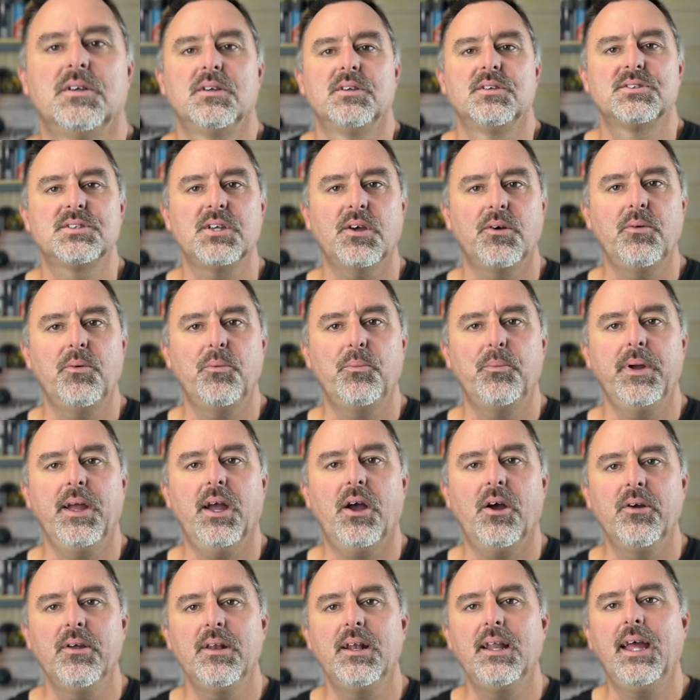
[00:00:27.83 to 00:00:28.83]
So we
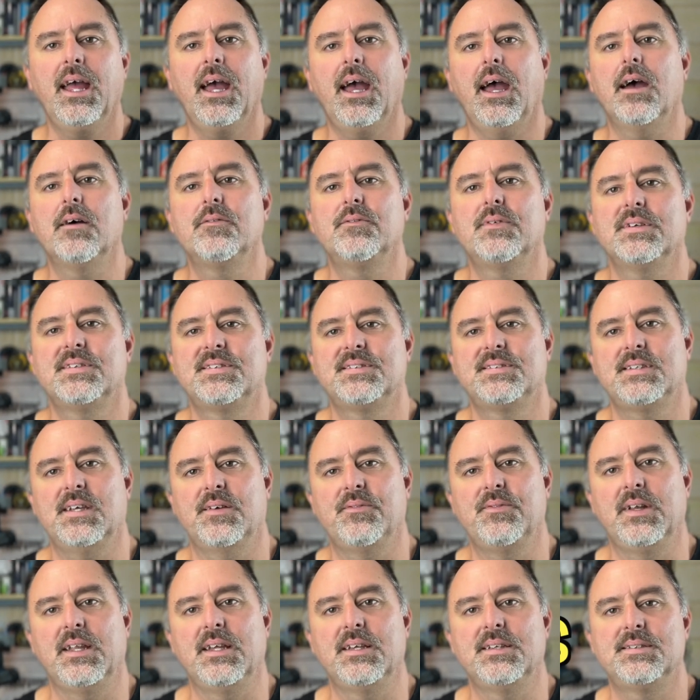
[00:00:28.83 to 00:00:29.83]
only have
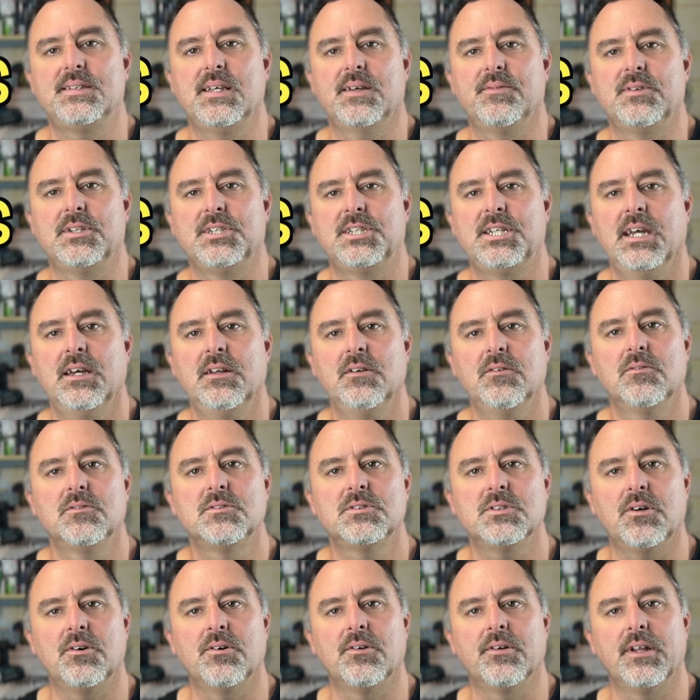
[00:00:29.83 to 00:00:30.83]
77
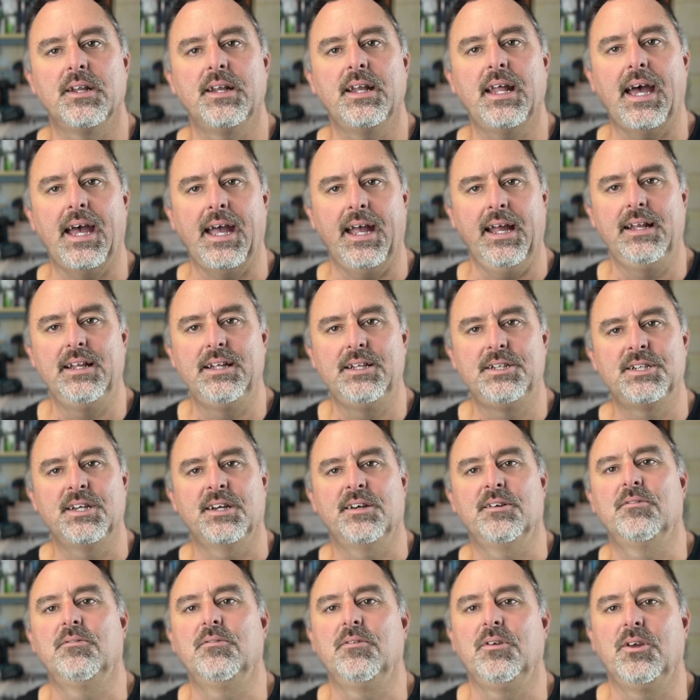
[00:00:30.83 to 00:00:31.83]
channels on an 80
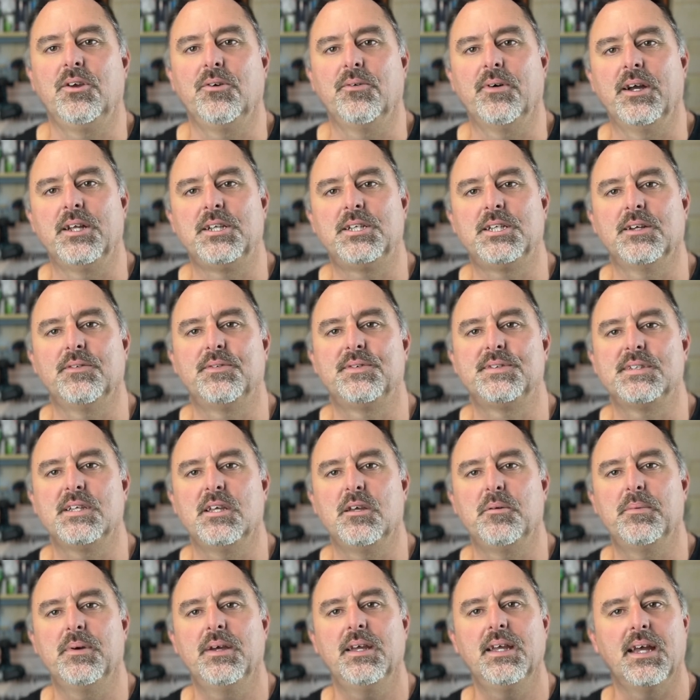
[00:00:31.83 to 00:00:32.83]
channel UHF
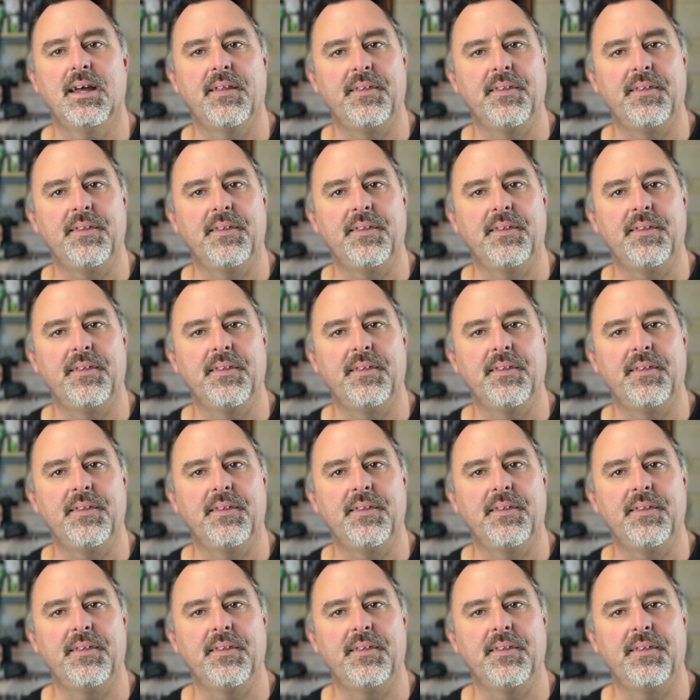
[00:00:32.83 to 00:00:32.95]
CB,